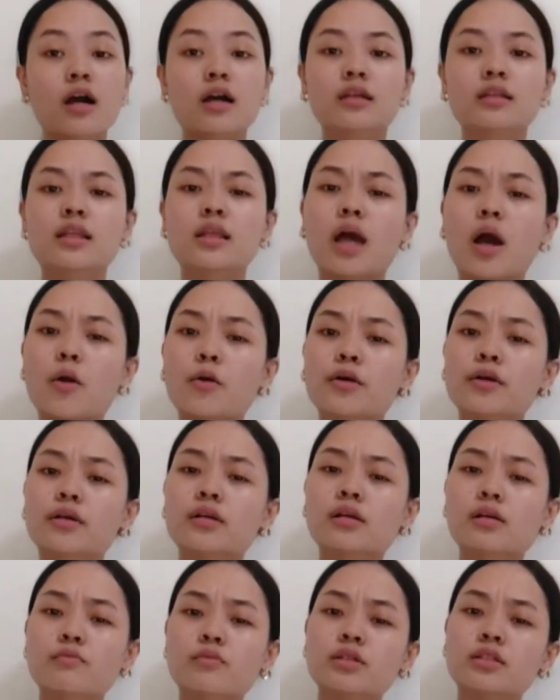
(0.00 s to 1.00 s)
The
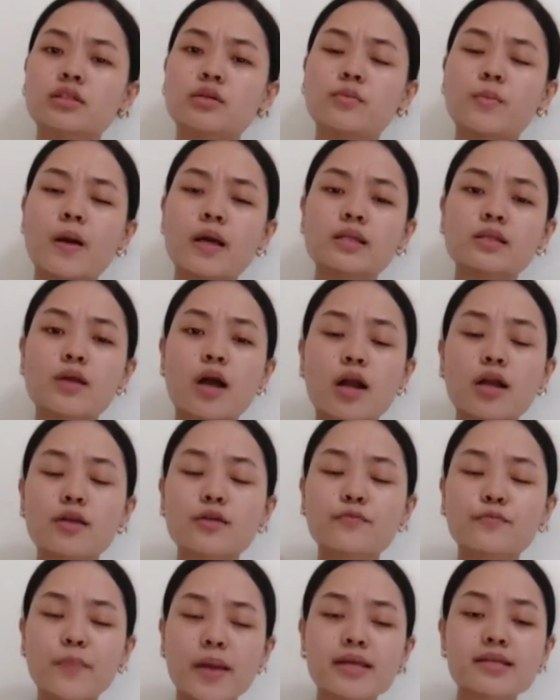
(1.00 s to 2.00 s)
tower was a
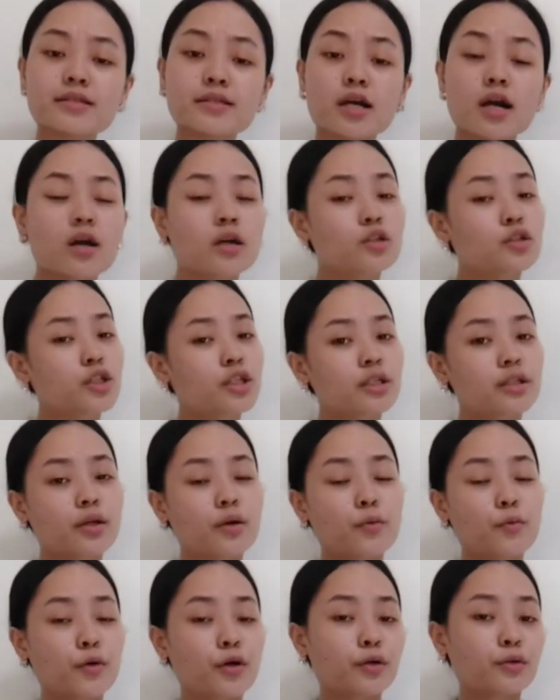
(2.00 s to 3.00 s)
military base
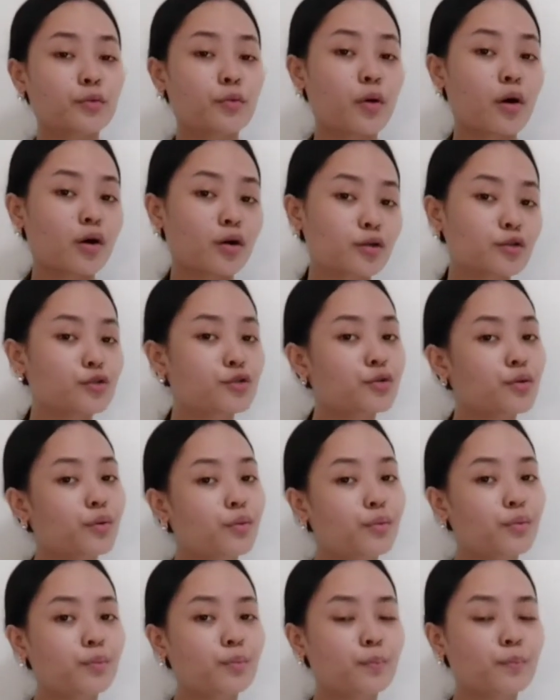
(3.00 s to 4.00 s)
during World War
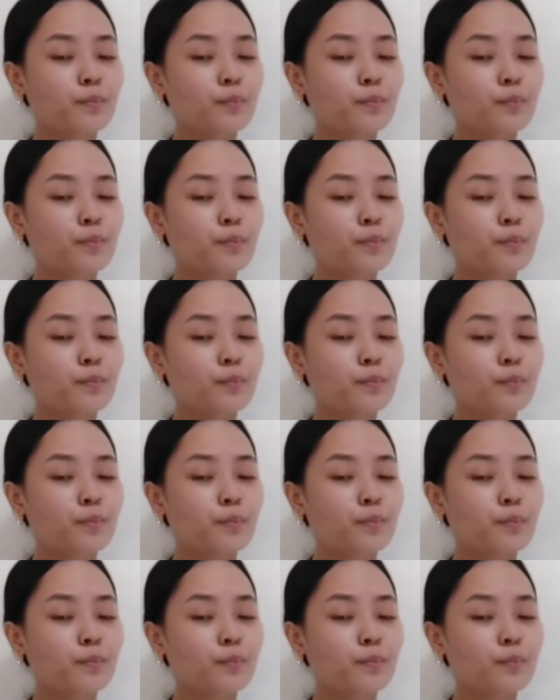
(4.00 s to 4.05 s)
II.